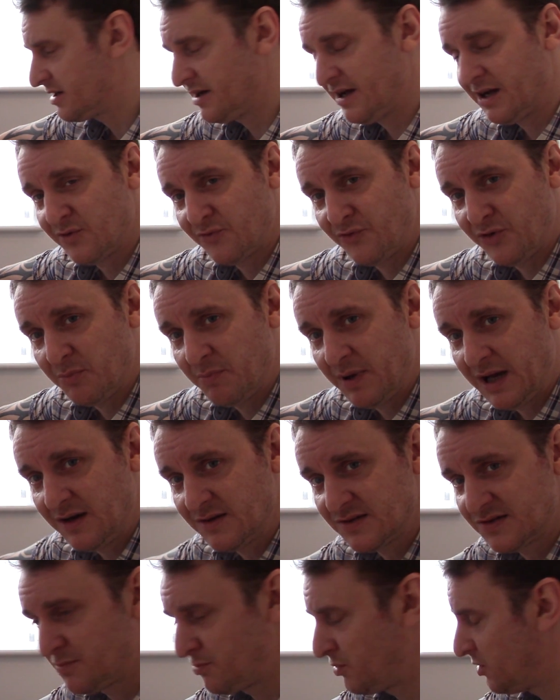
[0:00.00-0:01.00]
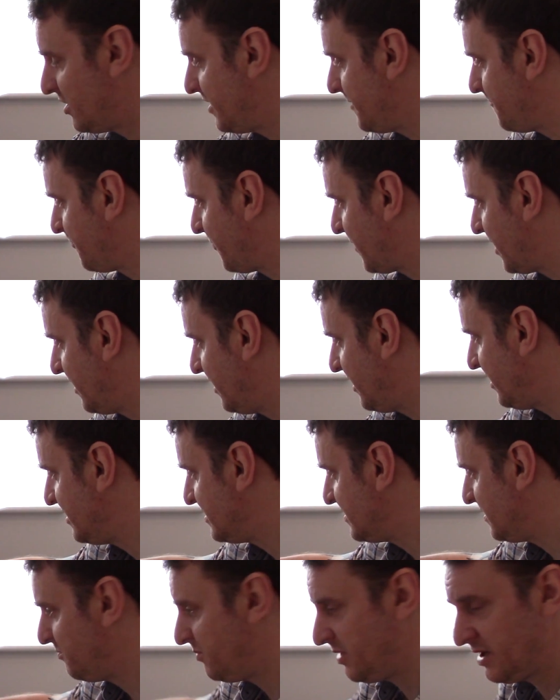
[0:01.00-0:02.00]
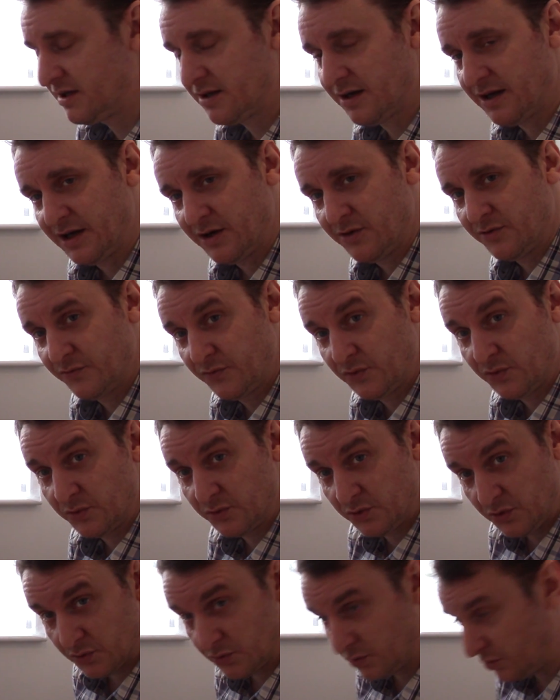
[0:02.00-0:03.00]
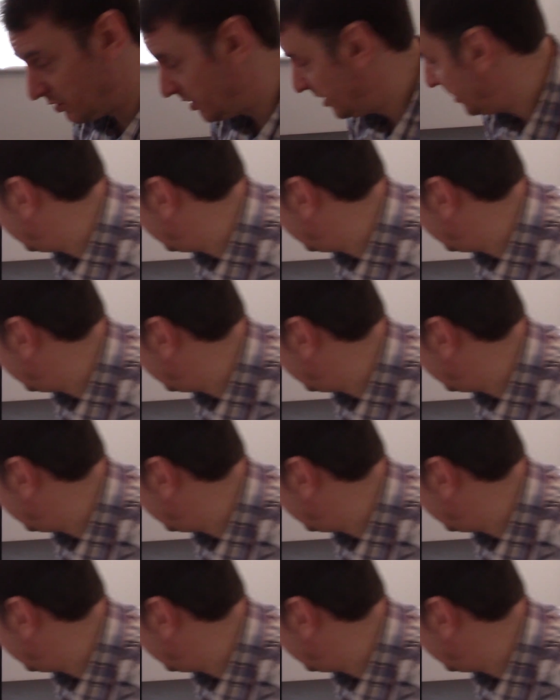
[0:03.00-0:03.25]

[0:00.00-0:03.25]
cutout for your power supply, and there is a big cutout for your